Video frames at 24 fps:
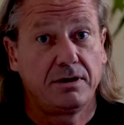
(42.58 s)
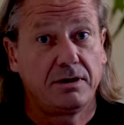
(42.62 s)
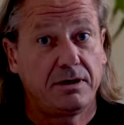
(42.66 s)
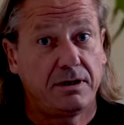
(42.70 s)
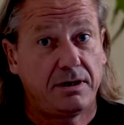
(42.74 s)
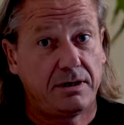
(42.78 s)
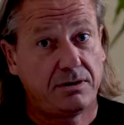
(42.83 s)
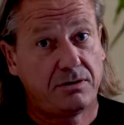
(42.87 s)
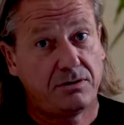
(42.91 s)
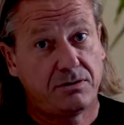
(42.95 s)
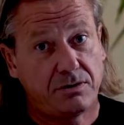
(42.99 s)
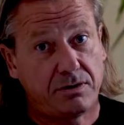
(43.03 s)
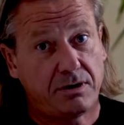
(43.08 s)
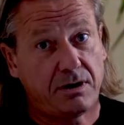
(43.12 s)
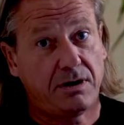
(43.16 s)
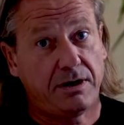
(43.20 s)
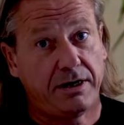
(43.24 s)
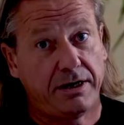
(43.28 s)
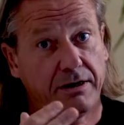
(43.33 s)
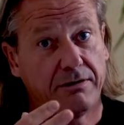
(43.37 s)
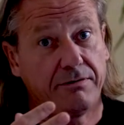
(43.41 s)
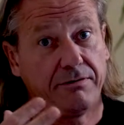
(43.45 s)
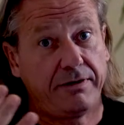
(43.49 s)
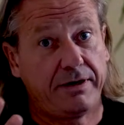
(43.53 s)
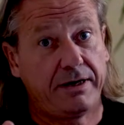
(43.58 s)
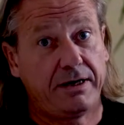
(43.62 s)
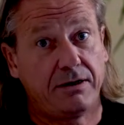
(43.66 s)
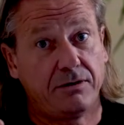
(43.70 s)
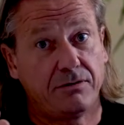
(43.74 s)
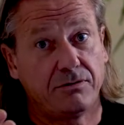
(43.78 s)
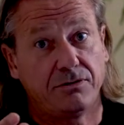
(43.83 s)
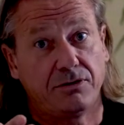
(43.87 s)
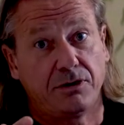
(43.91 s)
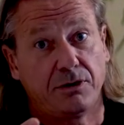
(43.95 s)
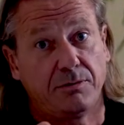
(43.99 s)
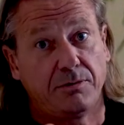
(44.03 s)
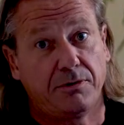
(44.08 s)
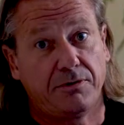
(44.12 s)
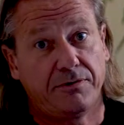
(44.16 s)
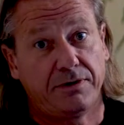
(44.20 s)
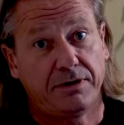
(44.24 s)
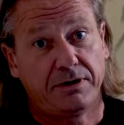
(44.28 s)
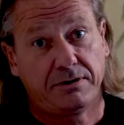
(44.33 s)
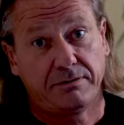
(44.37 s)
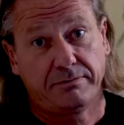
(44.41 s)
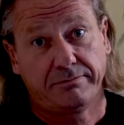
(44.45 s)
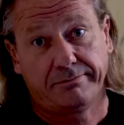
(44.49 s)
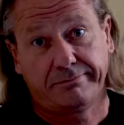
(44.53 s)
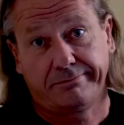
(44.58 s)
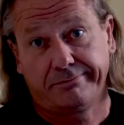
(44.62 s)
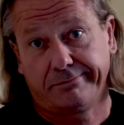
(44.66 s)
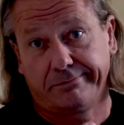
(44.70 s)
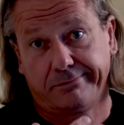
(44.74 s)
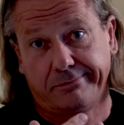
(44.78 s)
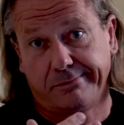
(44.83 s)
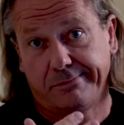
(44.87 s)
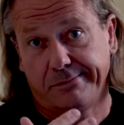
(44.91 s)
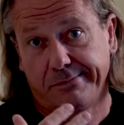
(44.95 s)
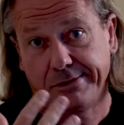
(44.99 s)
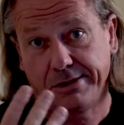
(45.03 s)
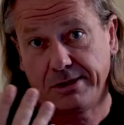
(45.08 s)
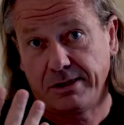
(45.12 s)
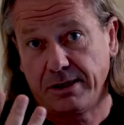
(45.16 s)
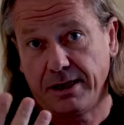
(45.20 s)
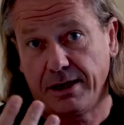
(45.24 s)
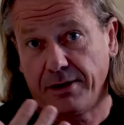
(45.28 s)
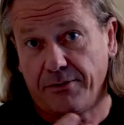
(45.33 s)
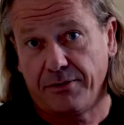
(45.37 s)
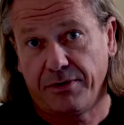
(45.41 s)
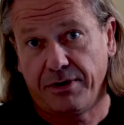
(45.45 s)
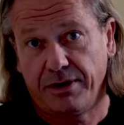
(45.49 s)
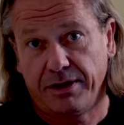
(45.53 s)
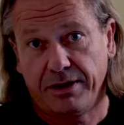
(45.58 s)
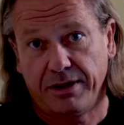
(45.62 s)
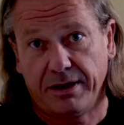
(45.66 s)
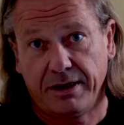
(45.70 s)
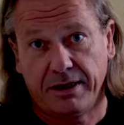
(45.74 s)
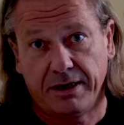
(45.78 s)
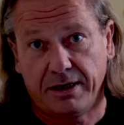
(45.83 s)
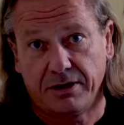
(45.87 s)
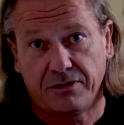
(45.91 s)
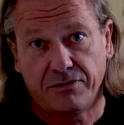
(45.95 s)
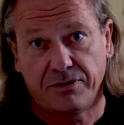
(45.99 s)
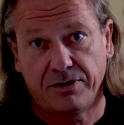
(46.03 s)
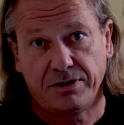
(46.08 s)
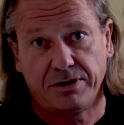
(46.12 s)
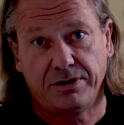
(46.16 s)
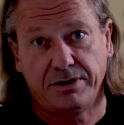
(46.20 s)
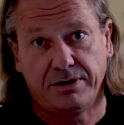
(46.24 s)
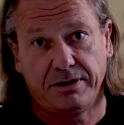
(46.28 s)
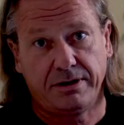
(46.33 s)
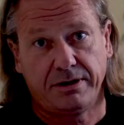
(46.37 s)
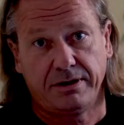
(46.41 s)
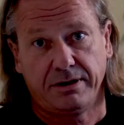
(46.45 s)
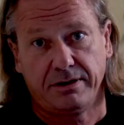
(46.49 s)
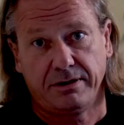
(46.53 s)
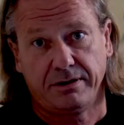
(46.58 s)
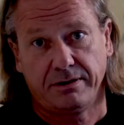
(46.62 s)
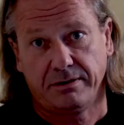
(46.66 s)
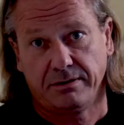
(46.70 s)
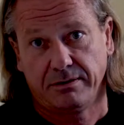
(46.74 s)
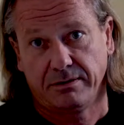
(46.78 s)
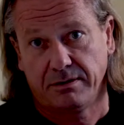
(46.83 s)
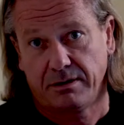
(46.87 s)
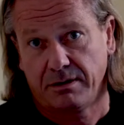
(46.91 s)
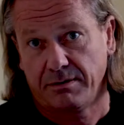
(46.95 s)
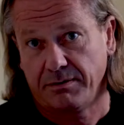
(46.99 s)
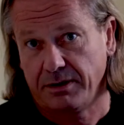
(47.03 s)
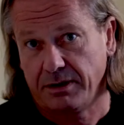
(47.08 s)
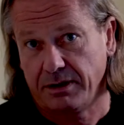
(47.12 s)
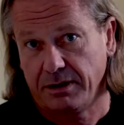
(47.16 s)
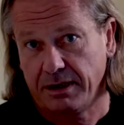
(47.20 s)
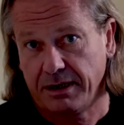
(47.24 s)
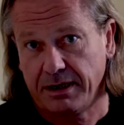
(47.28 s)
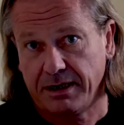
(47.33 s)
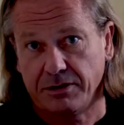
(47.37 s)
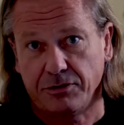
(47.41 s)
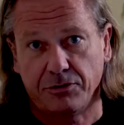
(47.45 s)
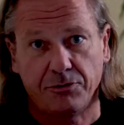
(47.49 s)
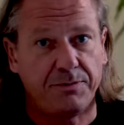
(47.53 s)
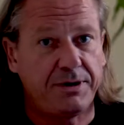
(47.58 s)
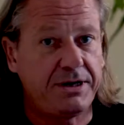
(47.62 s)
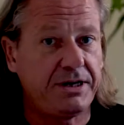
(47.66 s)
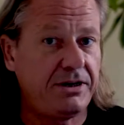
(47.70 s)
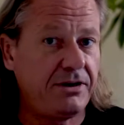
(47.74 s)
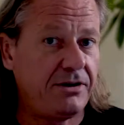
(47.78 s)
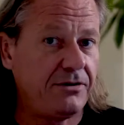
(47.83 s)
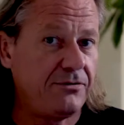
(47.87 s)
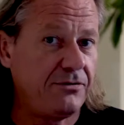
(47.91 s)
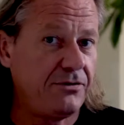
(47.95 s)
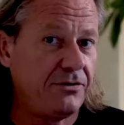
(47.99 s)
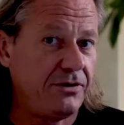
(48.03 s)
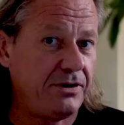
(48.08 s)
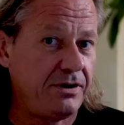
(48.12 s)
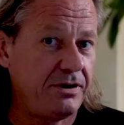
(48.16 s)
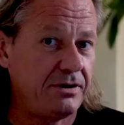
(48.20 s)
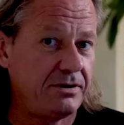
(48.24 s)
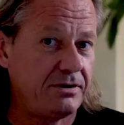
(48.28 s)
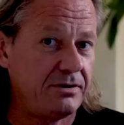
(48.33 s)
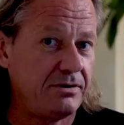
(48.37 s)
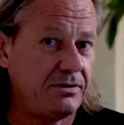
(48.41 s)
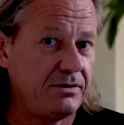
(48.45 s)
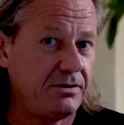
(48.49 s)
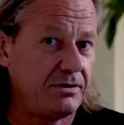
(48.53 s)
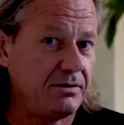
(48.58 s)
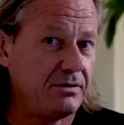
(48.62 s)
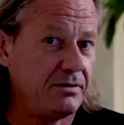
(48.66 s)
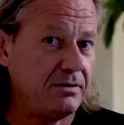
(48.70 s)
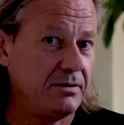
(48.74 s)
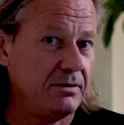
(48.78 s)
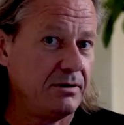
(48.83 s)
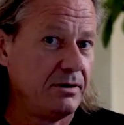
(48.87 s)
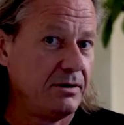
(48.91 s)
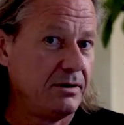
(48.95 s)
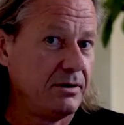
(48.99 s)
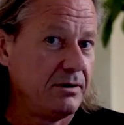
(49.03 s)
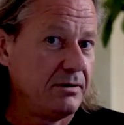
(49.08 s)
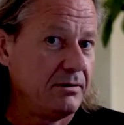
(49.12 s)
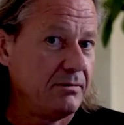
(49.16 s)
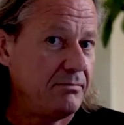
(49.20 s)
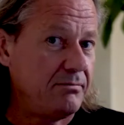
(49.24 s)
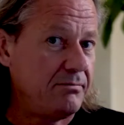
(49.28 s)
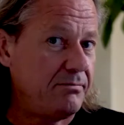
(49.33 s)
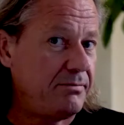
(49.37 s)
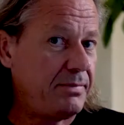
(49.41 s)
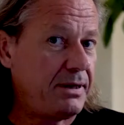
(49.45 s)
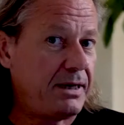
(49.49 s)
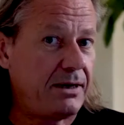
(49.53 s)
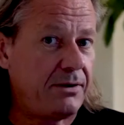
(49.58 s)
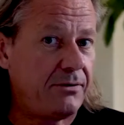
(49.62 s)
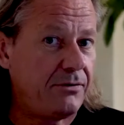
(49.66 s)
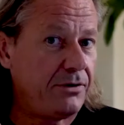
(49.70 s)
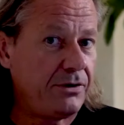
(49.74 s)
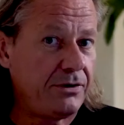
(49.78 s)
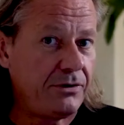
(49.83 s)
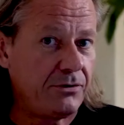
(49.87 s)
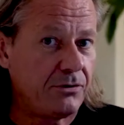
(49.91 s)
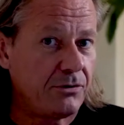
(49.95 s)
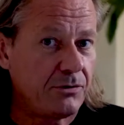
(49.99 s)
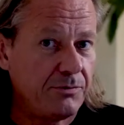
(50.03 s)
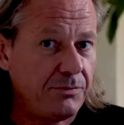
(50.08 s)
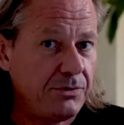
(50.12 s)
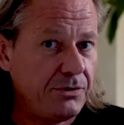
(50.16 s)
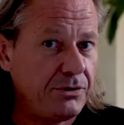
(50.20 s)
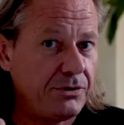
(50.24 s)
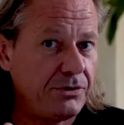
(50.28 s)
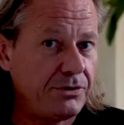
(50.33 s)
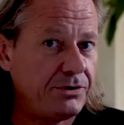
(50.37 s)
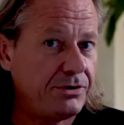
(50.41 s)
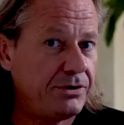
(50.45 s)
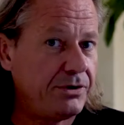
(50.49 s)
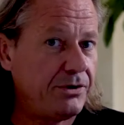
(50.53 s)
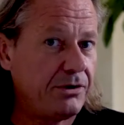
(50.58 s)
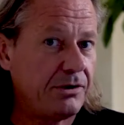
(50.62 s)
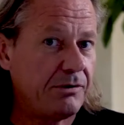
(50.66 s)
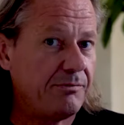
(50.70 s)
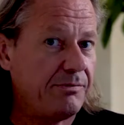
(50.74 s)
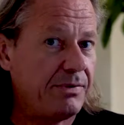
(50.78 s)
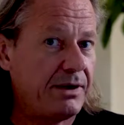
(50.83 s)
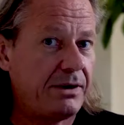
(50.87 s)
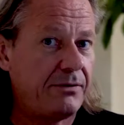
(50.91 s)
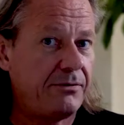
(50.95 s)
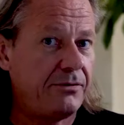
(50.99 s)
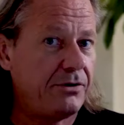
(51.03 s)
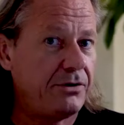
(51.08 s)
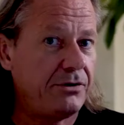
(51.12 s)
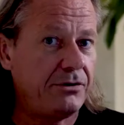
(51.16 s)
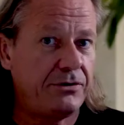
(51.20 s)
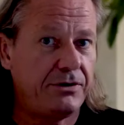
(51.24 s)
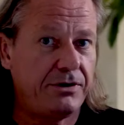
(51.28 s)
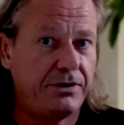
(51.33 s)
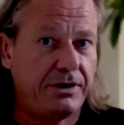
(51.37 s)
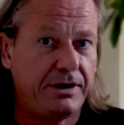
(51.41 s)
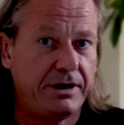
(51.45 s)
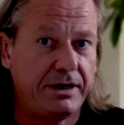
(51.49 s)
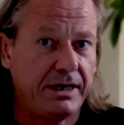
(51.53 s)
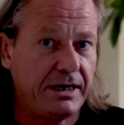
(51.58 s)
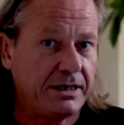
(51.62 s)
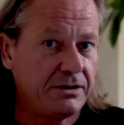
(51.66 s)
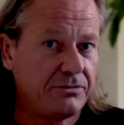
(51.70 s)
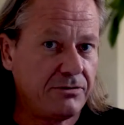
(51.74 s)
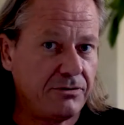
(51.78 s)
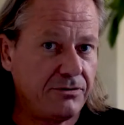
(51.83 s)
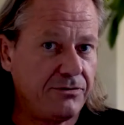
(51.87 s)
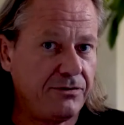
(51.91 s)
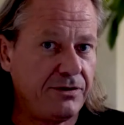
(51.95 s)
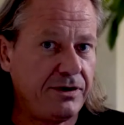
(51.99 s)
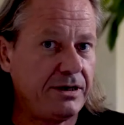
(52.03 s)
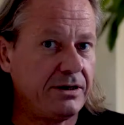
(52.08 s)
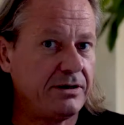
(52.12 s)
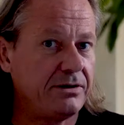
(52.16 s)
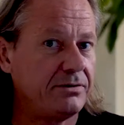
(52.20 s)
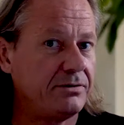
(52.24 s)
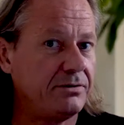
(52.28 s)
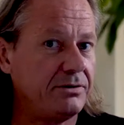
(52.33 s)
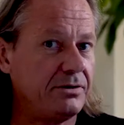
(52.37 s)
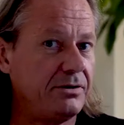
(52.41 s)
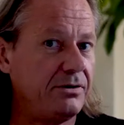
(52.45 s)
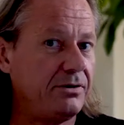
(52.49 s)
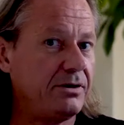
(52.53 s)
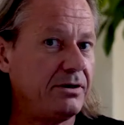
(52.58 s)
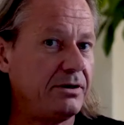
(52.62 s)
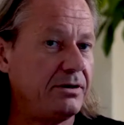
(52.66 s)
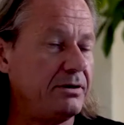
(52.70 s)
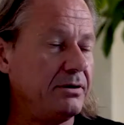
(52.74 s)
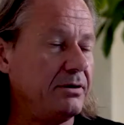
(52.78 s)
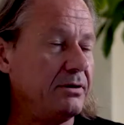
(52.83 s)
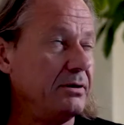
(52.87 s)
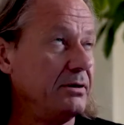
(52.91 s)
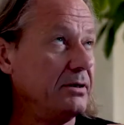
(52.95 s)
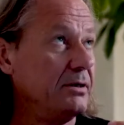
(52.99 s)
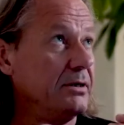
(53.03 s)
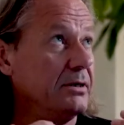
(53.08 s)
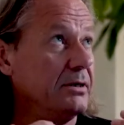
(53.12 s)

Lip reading: and to start innovating on top of it. Just like with electricity, I mean, it can do many different things. You can power your computer, you can power your electric vehicle, you can